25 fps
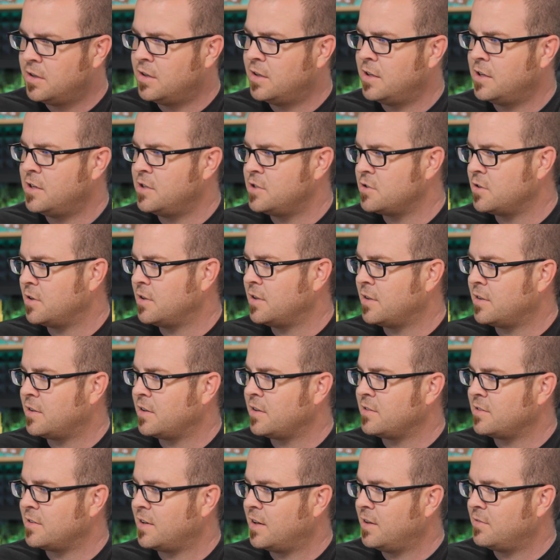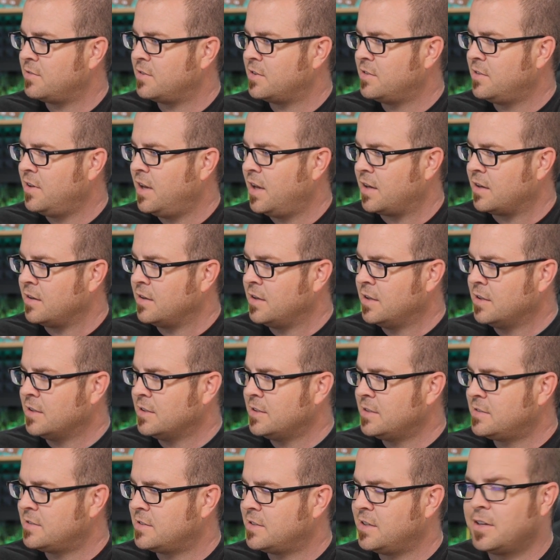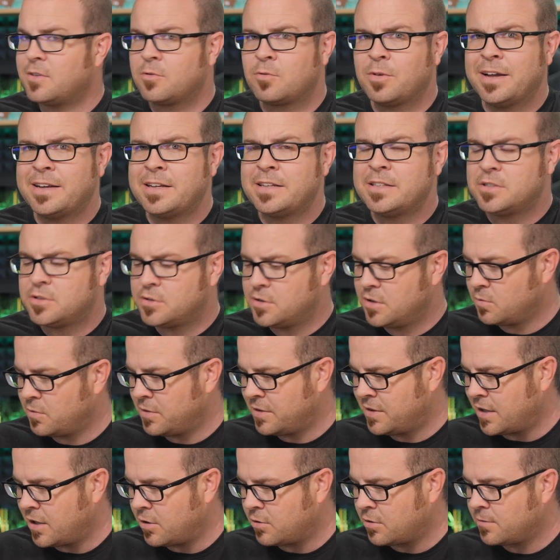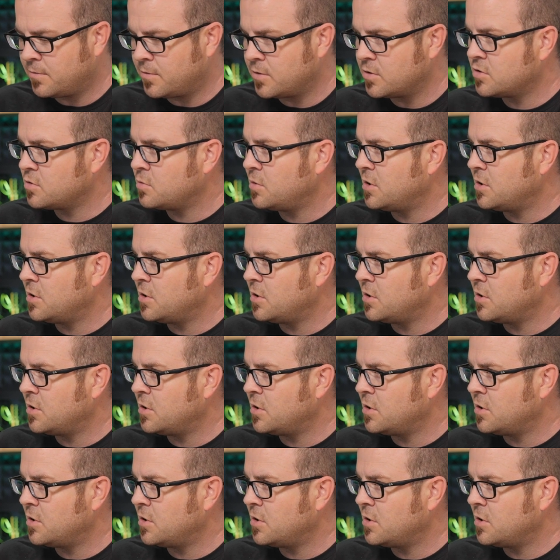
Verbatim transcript: and enjoy the things I have to say. Let's get right into it with our first